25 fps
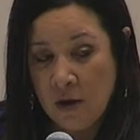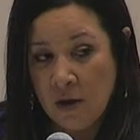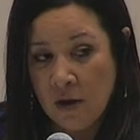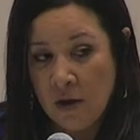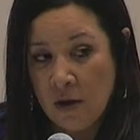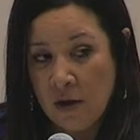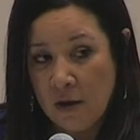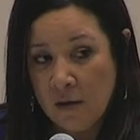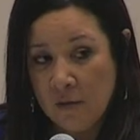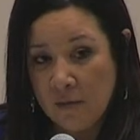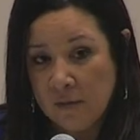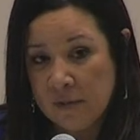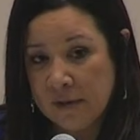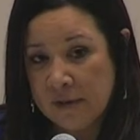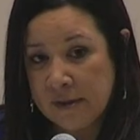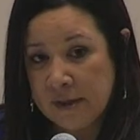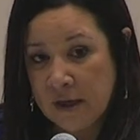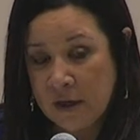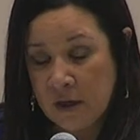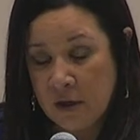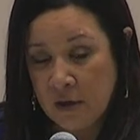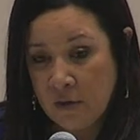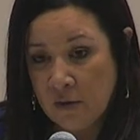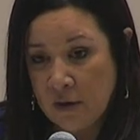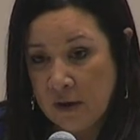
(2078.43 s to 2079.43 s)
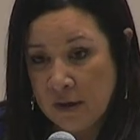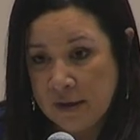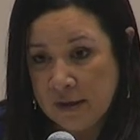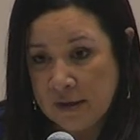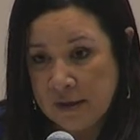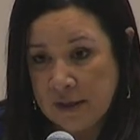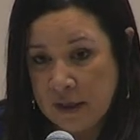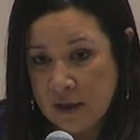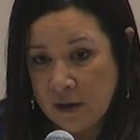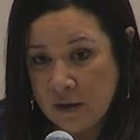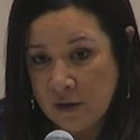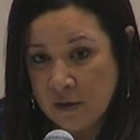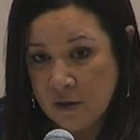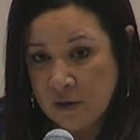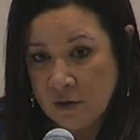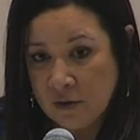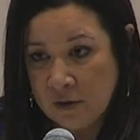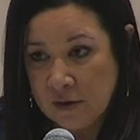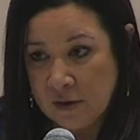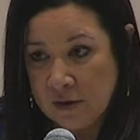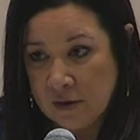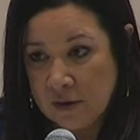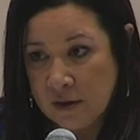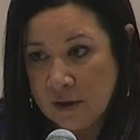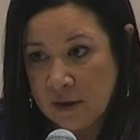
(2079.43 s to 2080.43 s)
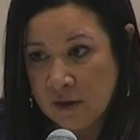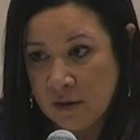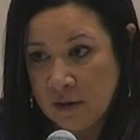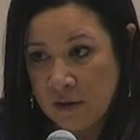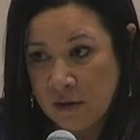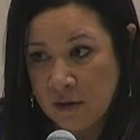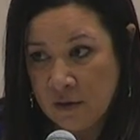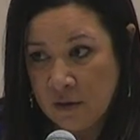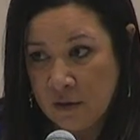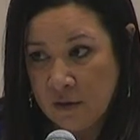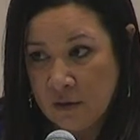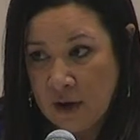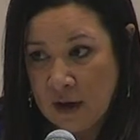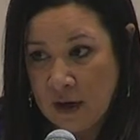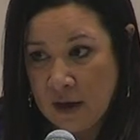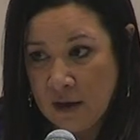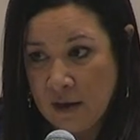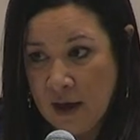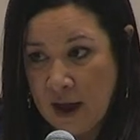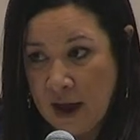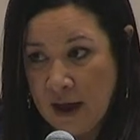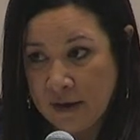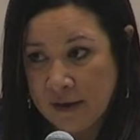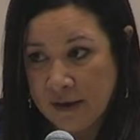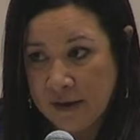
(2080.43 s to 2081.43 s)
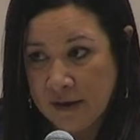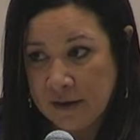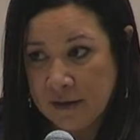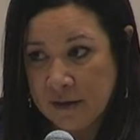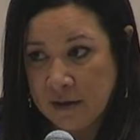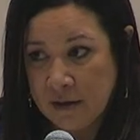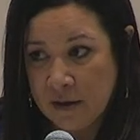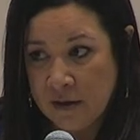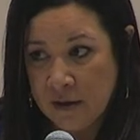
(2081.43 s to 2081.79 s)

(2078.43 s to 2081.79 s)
2nd grade standards in a 3rd grade class